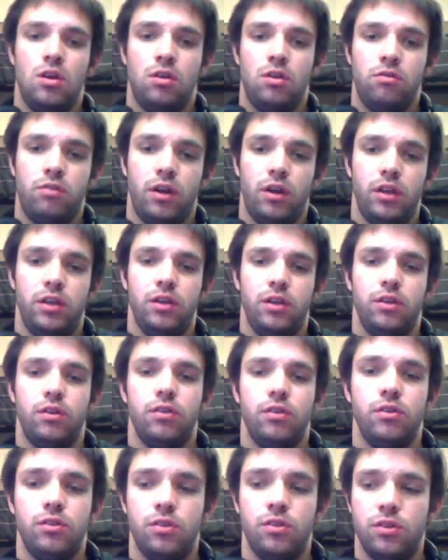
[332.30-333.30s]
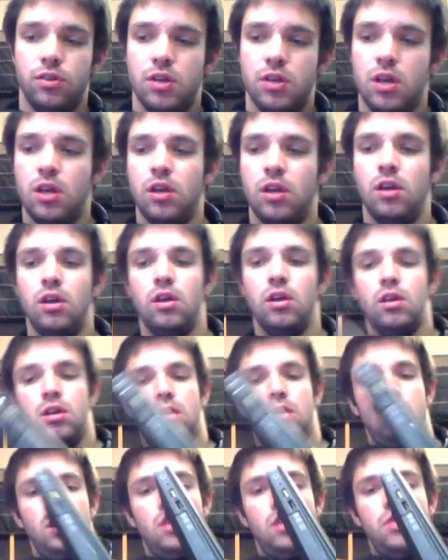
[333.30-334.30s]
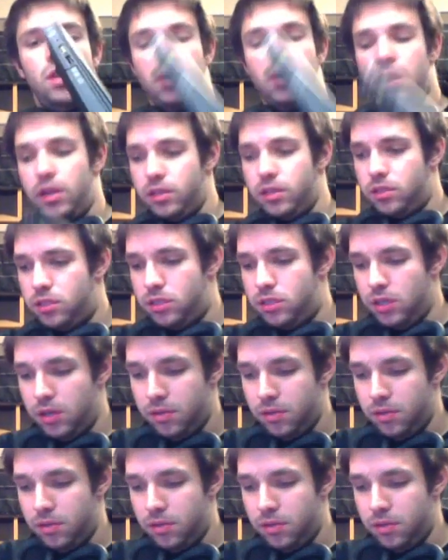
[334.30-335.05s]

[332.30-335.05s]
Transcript: right here, and then let's see.